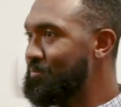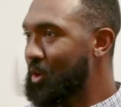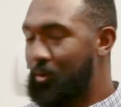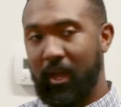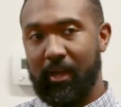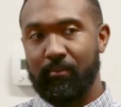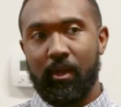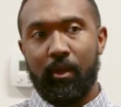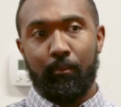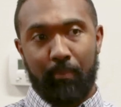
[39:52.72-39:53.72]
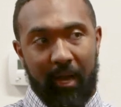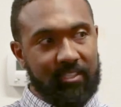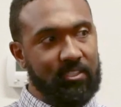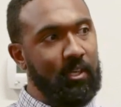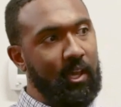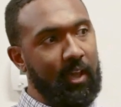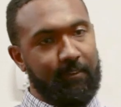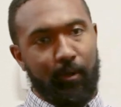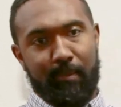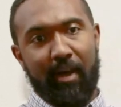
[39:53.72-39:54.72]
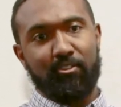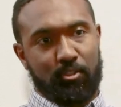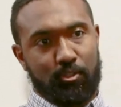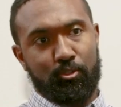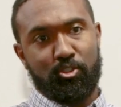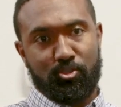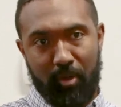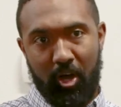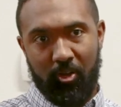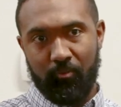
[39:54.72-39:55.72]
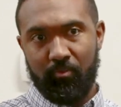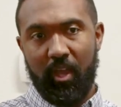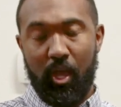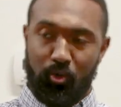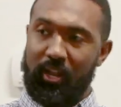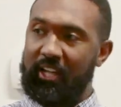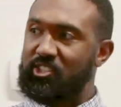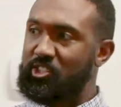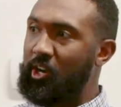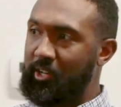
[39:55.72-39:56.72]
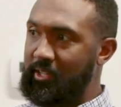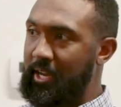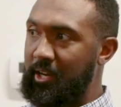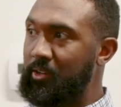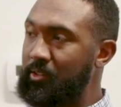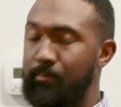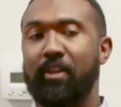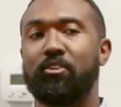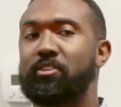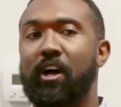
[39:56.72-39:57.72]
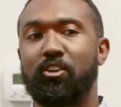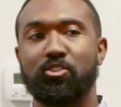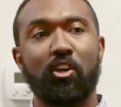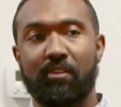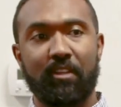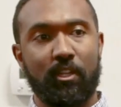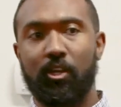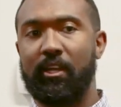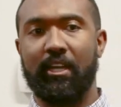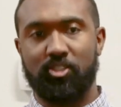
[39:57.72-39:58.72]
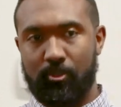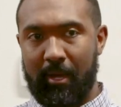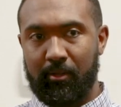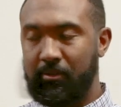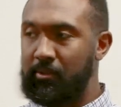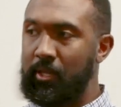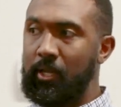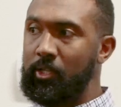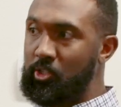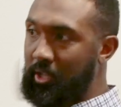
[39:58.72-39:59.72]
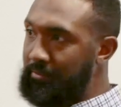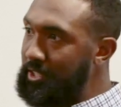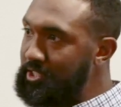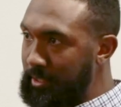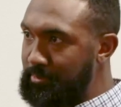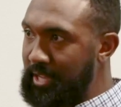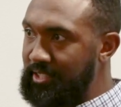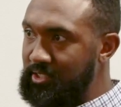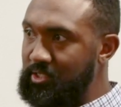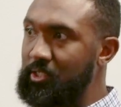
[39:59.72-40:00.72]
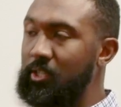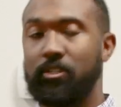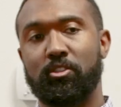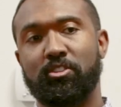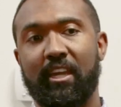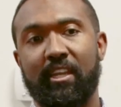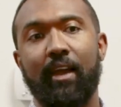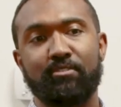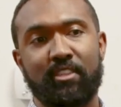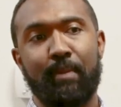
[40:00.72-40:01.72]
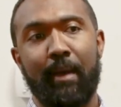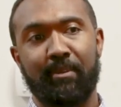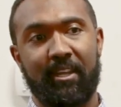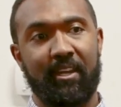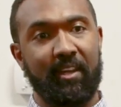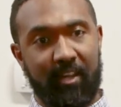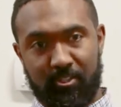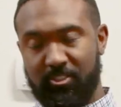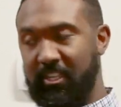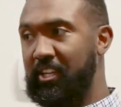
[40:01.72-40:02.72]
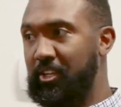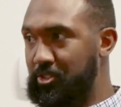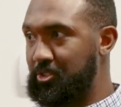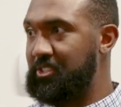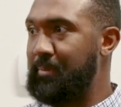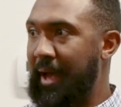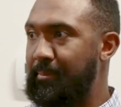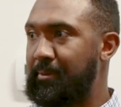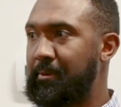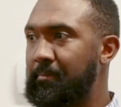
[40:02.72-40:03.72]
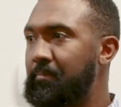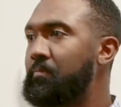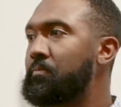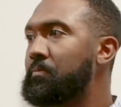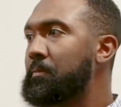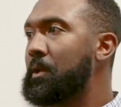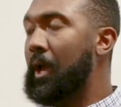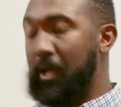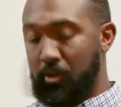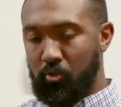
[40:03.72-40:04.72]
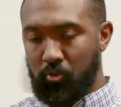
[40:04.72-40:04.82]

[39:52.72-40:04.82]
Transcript: Okay, but if our mouths are too small and we're not starting there, the medical doctors aren't even looking at your mouth. They're giving you a sleep test, they're saying you have sleep apnea, and they're saying, here's your CPAP. And